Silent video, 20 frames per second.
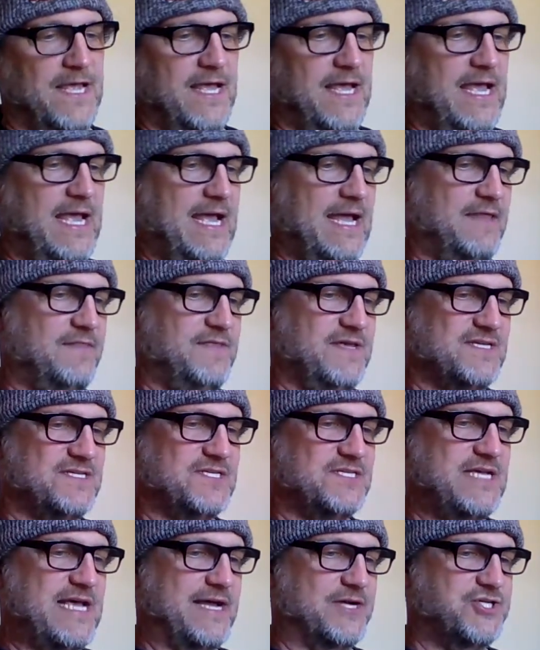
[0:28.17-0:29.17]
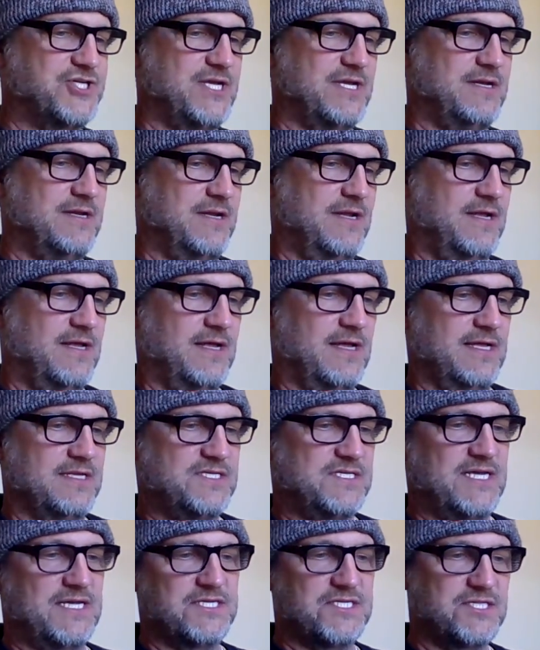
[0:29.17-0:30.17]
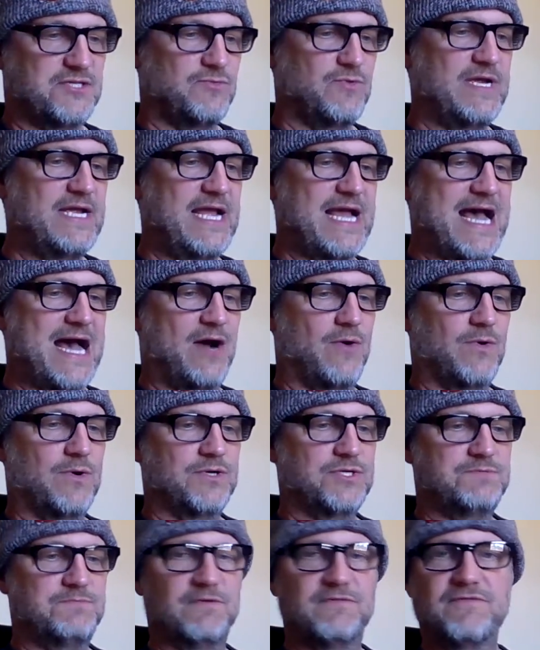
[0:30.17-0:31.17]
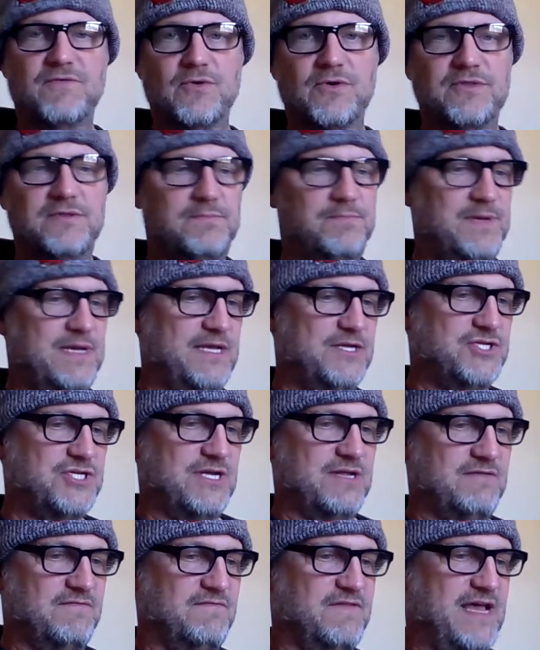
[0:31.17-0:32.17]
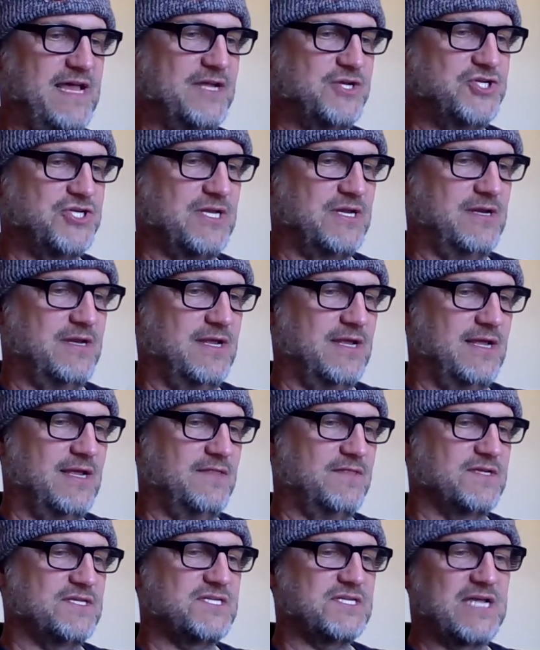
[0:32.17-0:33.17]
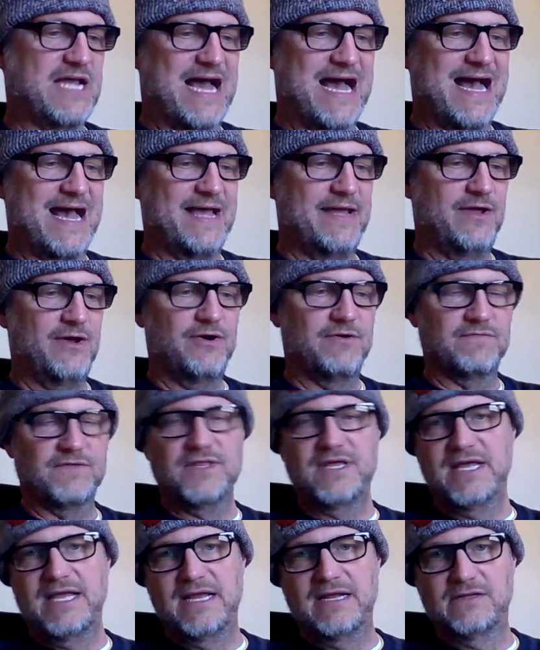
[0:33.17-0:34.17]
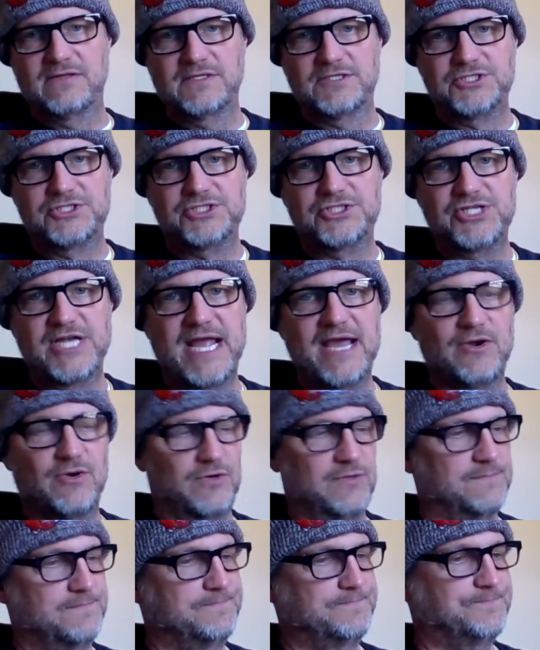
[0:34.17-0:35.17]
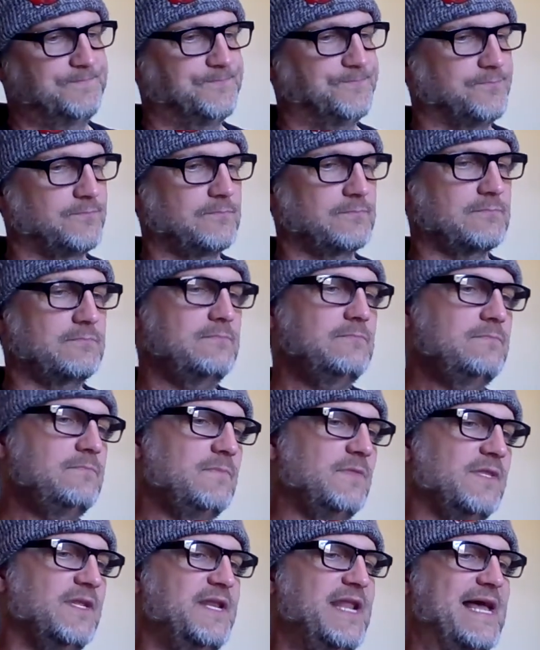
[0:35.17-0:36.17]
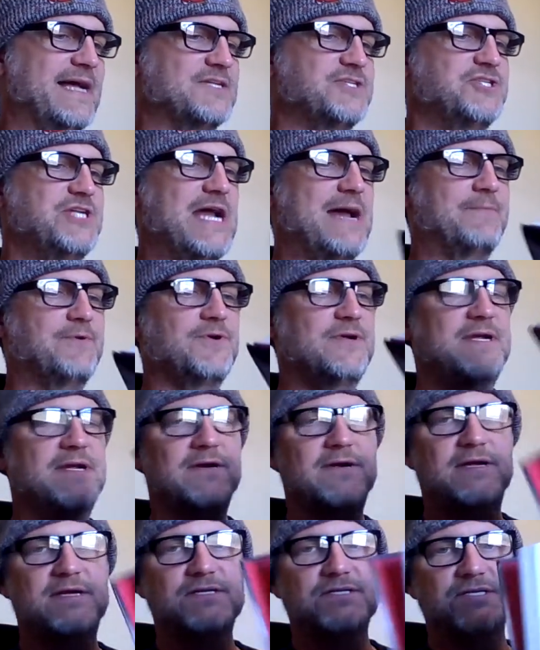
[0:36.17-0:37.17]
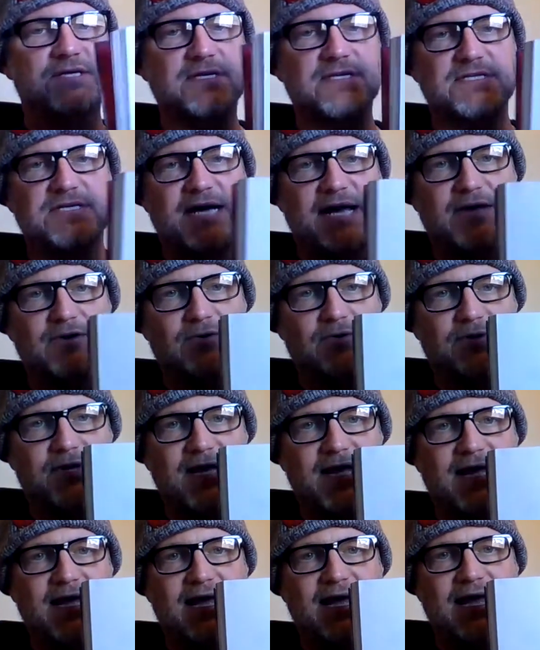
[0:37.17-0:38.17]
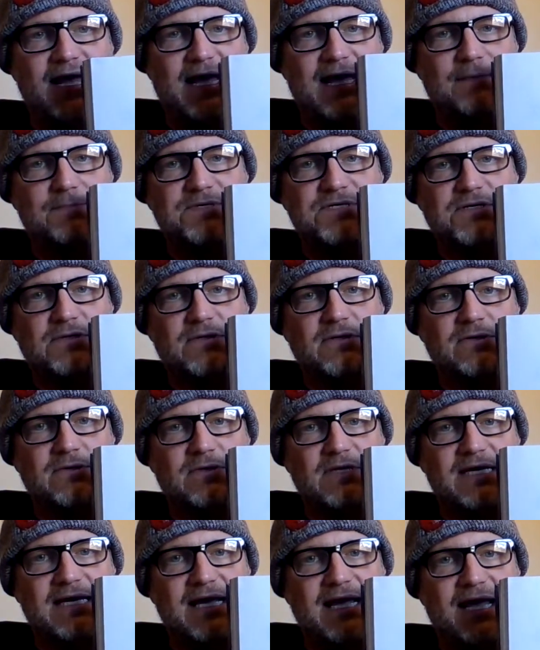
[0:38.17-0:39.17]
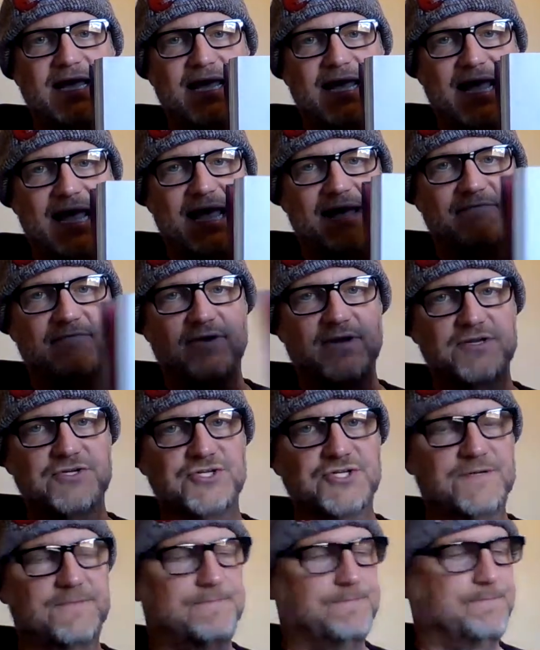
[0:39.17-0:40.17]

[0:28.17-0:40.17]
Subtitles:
And this section, it says 3 hours before the beach invasion in the sky over the English Channel. The next chapter here is entitled Absolutely Average.